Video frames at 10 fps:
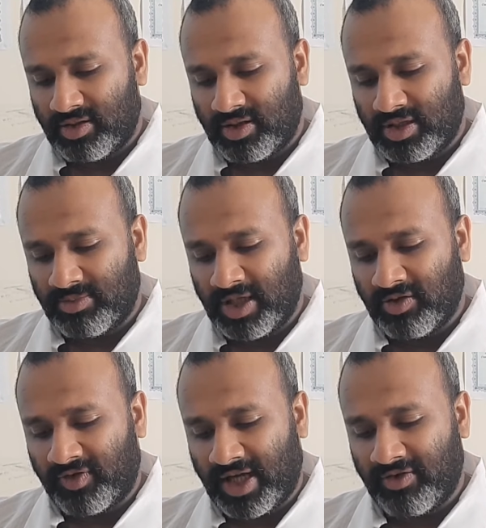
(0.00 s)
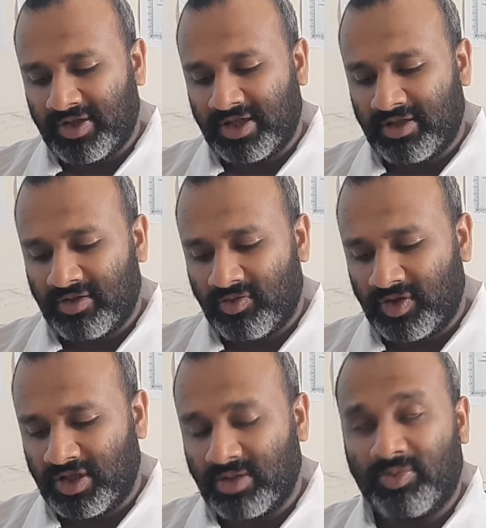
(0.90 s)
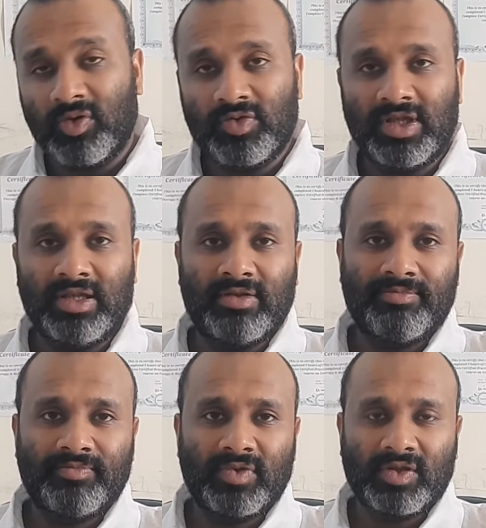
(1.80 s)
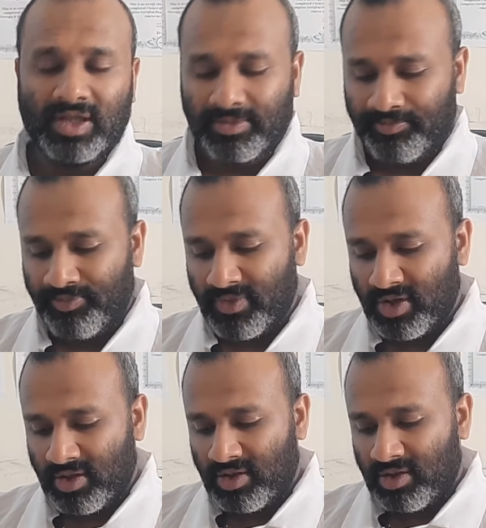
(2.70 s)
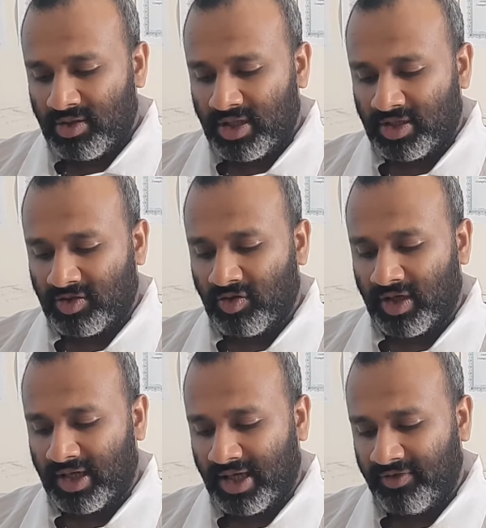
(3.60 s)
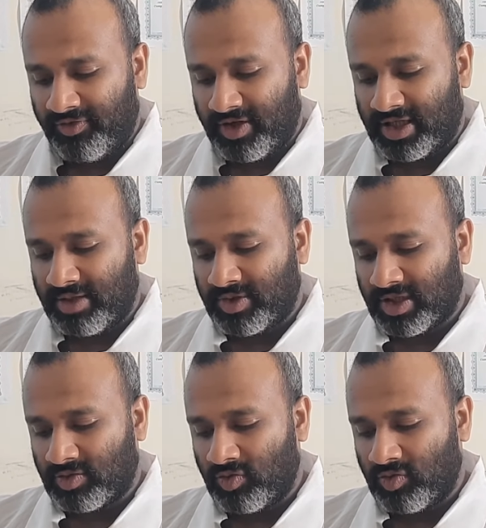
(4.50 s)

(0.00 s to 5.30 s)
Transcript: Is made of keratin, which is a protein. Okay, it's not alive. It keeps us